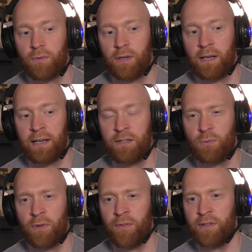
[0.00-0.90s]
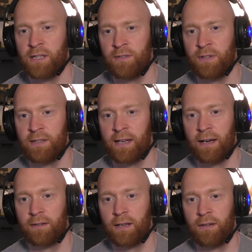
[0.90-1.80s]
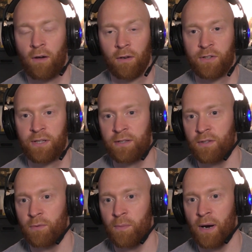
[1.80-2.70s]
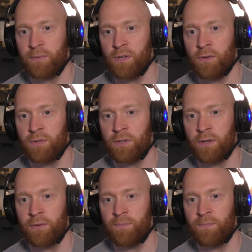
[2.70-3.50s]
at least with other TV technologies that we're perhaps used to.